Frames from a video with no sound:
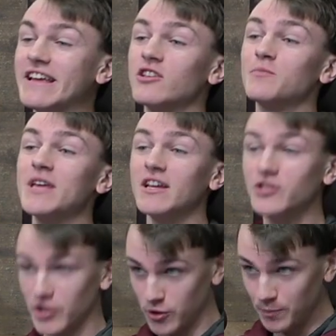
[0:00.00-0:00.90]
S P N
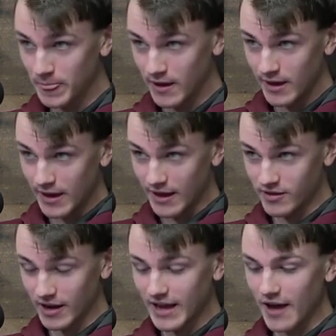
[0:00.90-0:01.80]
two
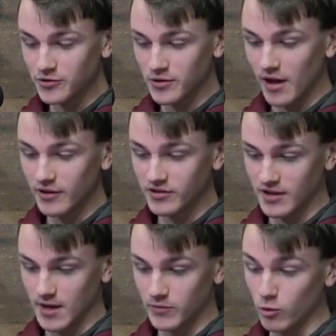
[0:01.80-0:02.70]
inside Cassell
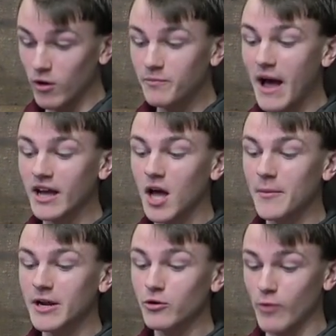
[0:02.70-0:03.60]
Coliseum. The Wolfpack
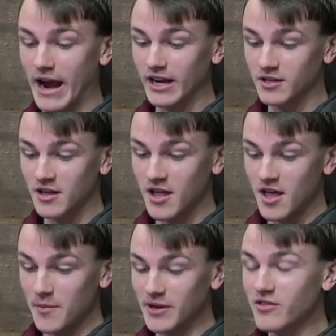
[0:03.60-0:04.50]
coming unranked,
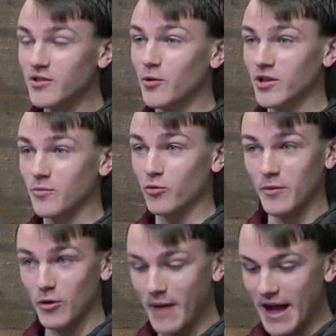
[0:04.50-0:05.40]
but it's still one of the
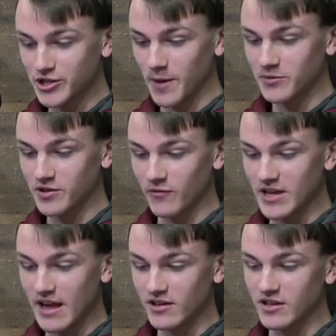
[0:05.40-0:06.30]
premier matchups of
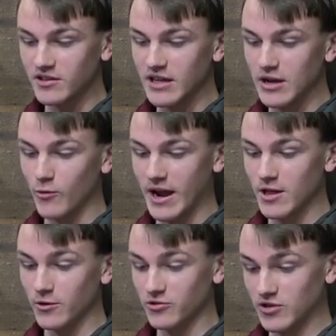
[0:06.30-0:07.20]
the A C C
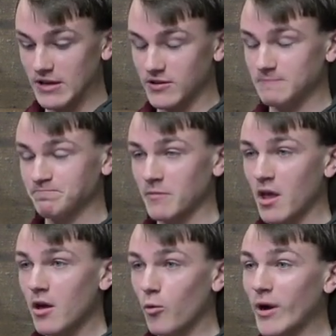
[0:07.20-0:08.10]
regular season.
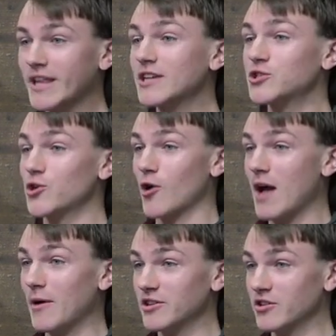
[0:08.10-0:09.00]
What catches your eye
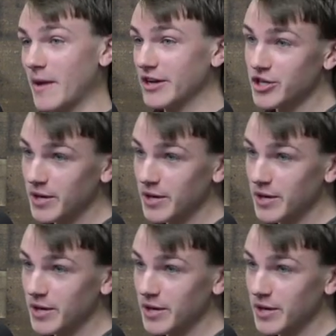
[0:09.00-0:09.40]
about this matchup?